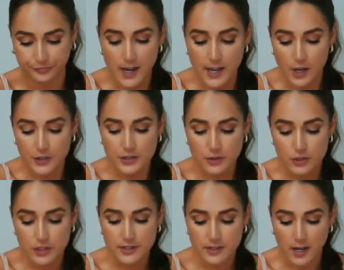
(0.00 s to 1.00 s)
I also
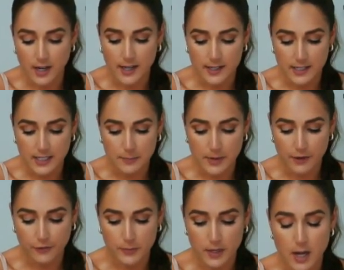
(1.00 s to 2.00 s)
just got an email
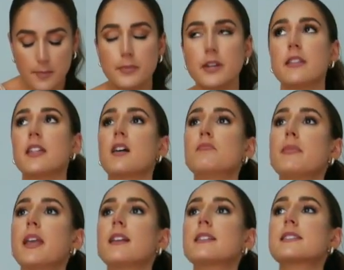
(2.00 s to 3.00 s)
from a company that
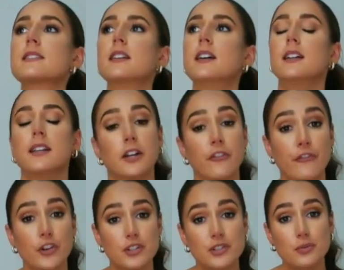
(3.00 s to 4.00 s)
makes like a
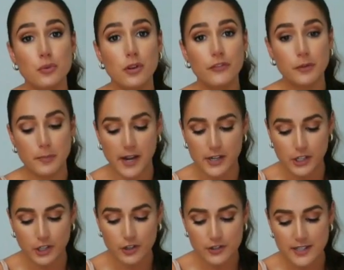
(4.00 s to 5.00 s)
footstool for
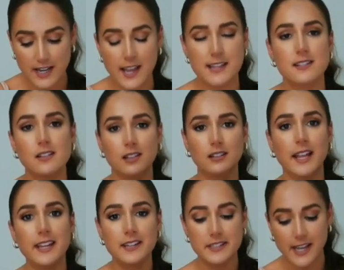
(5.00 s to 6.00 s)
pedicures, and it has a little
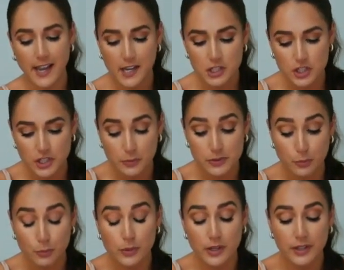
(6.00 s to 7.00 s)
light attached. It was
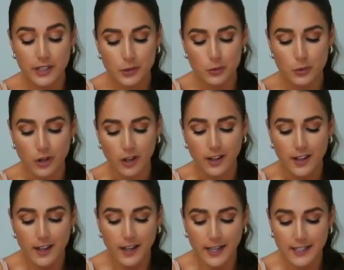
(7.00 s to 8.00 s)
really cool.
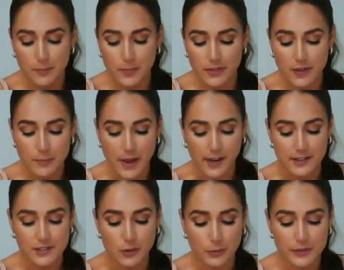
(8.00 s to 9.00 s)
I emailed them back,
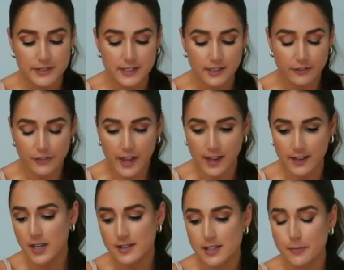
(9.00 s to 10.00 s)
so we'll see if that
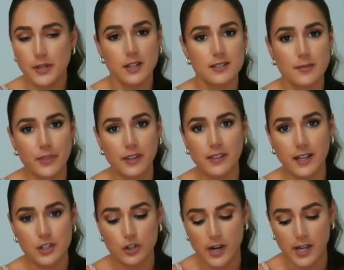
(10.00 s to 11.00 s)
ends up being something that I
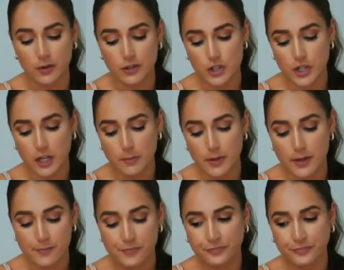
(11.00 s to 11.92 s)
try out and share, but